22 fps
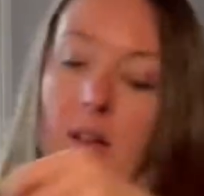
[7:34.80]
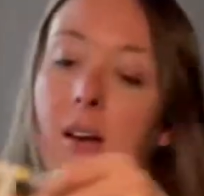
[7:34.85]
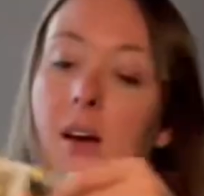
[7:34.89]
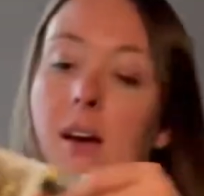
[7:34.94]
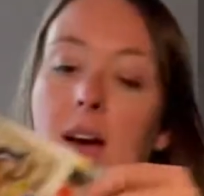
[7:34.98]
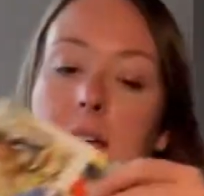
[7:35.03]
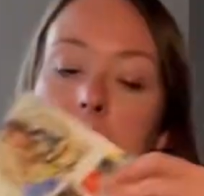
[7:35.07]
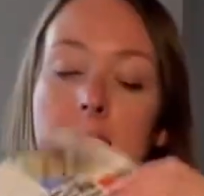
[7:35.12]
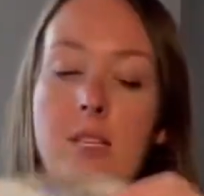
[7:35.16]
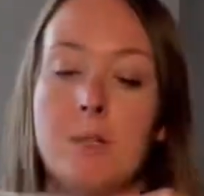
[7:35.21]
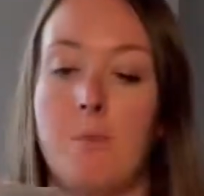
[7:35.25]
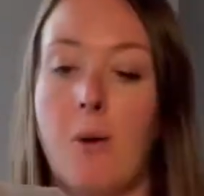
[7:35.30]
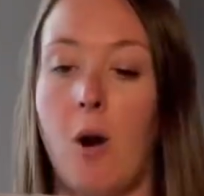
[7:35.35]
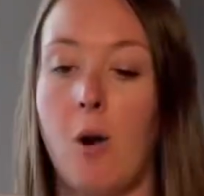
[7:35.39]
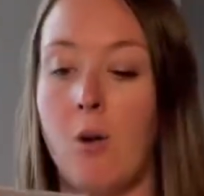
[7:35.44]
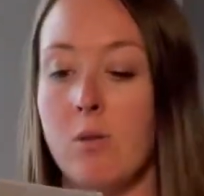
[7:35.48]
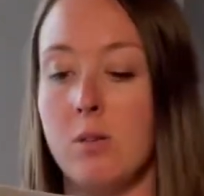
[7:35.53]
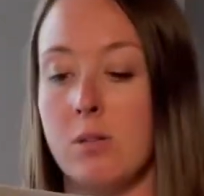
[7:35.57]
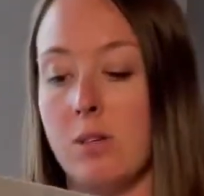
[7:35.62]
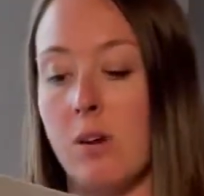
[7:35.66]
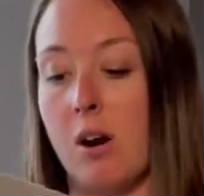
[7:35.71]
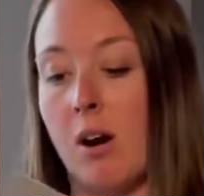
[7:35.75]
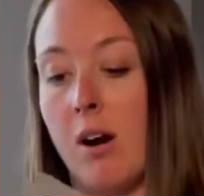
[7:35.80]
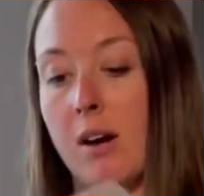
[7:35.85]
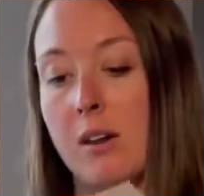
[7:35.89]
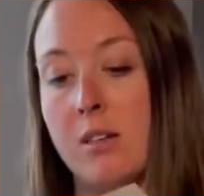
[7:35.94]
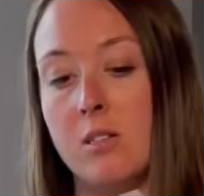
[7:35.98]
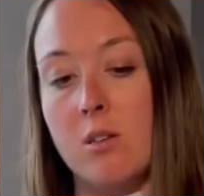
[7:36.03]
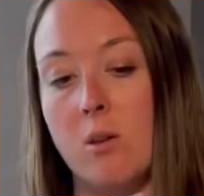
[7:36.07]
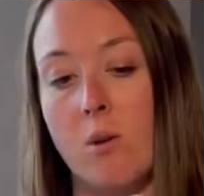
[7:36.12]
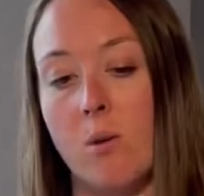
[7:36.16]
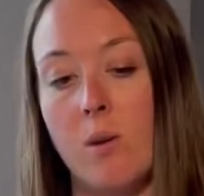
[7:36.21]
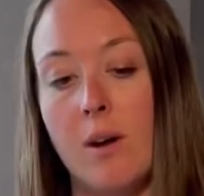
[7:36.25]
this postcard.
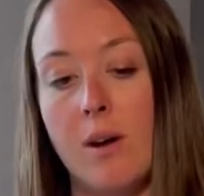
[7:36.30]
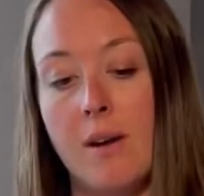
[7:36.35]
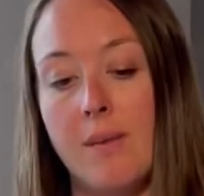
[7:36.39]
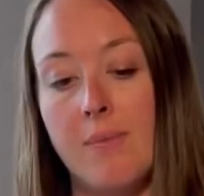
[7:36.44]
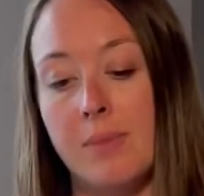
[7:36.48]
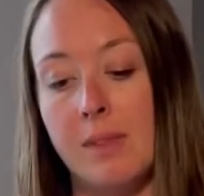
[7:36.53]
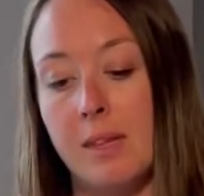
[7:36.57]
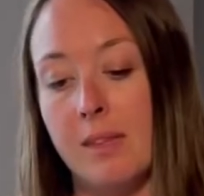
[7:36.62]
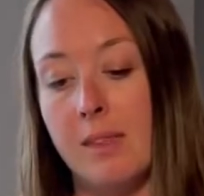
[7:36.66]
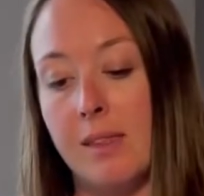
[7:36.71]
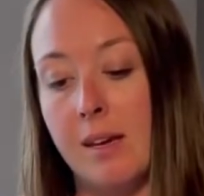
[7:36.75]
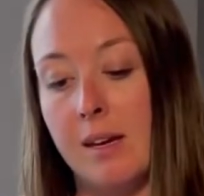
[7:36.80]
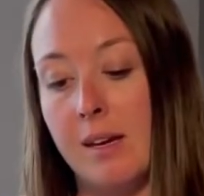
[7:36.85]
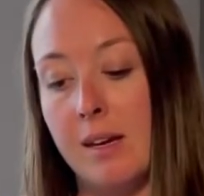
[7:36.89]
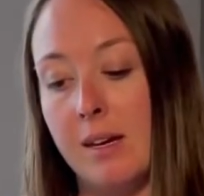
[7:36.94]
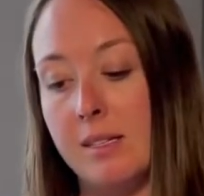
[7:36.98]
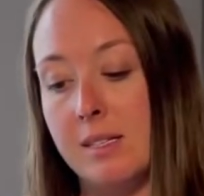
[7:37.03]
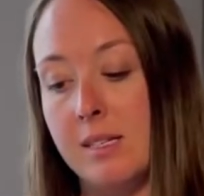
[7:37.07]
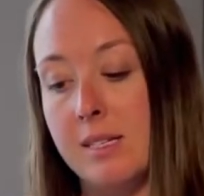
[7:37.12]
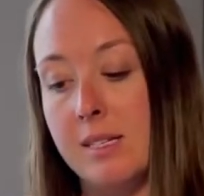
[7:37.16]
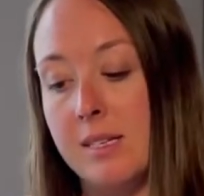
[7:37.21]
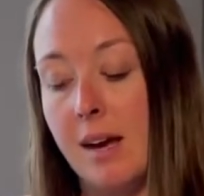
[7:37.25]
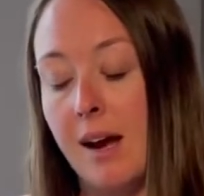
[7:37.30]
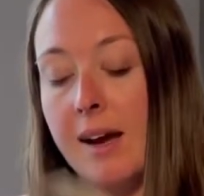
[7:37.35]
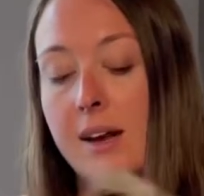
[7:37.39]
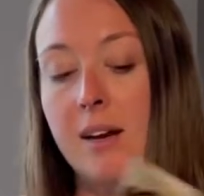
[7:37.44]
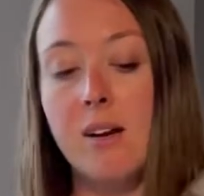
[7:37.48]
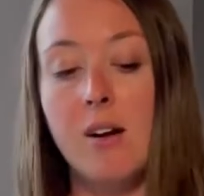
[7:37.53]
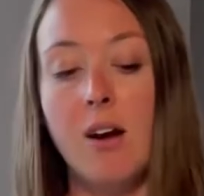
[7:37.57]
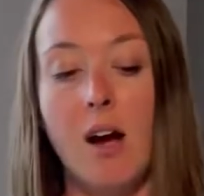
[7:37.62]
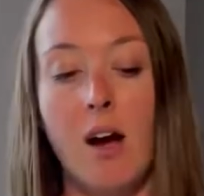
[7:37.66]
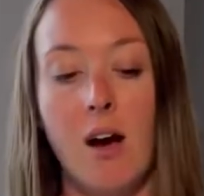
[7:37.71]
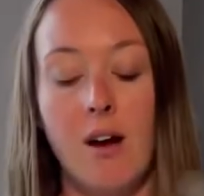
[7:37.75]
So the
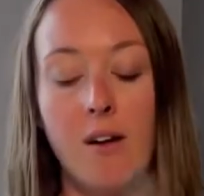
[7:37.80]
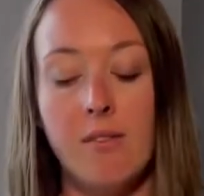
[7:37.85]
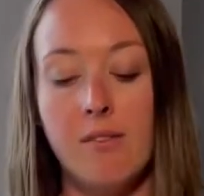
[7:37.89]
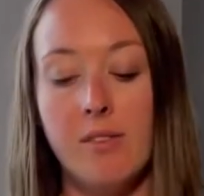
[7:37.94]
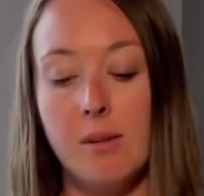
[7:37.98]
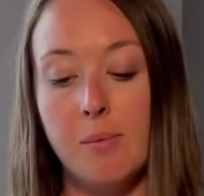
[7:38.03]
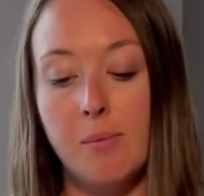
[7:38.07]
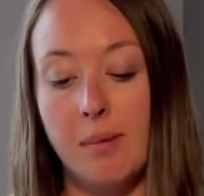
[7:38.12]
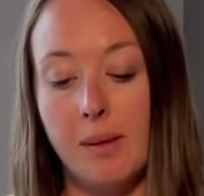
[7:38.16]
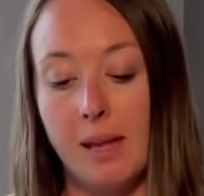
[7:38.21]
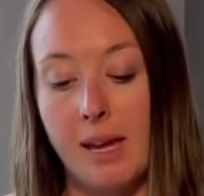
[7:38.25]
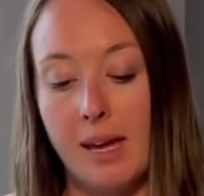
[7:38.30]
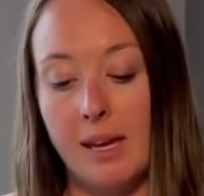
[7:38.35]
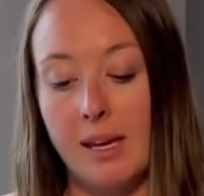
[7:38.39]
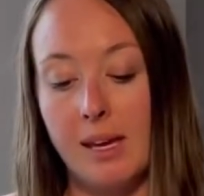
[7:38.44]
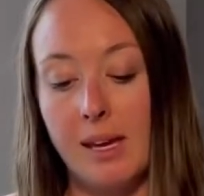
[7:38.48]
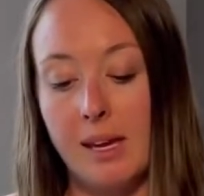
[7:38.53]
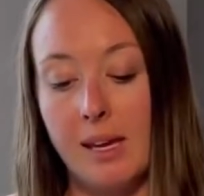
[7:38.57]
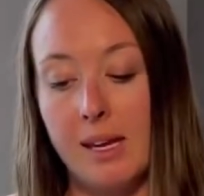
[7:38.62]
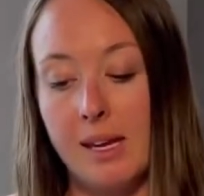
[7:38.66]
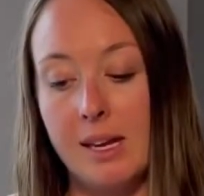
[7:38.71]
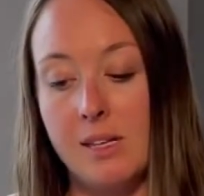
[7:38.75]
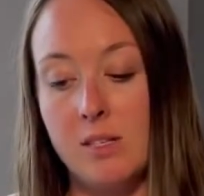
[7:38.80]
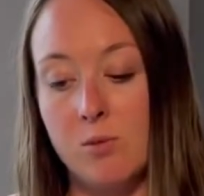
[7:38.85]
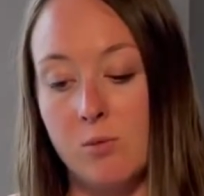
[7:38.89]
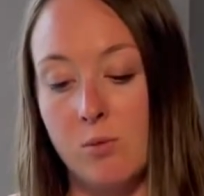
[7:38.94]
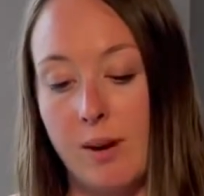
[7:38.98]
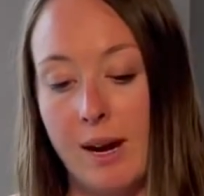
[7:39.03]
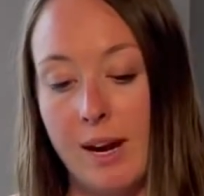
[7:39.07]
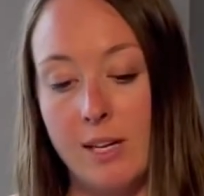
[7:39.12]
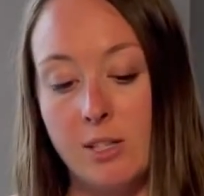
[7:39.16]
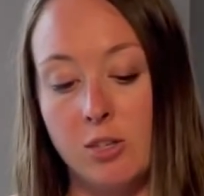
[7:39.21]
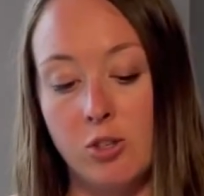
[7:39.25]
designer of the blanket is
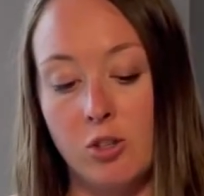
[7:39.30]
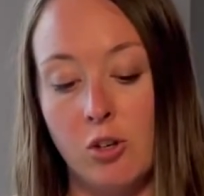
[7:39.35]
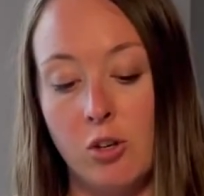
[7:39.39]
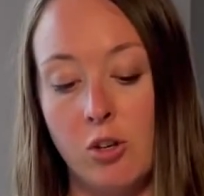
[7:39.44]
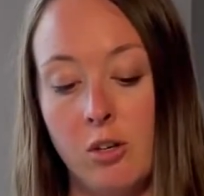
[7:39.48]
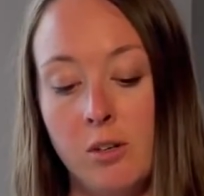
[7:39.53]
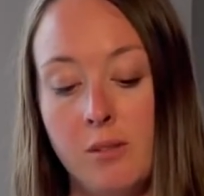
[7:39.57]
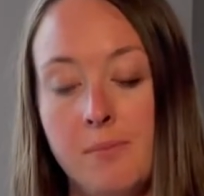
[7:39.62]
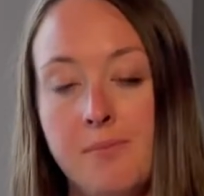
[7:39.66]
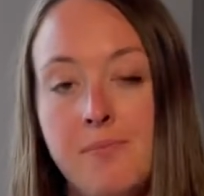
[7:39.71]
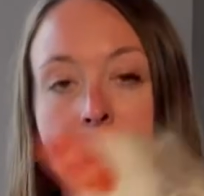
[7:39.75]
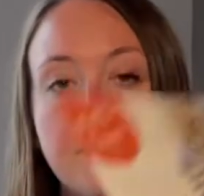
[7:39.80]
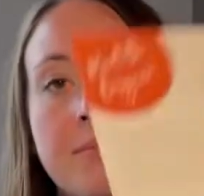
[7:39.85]
Rachel.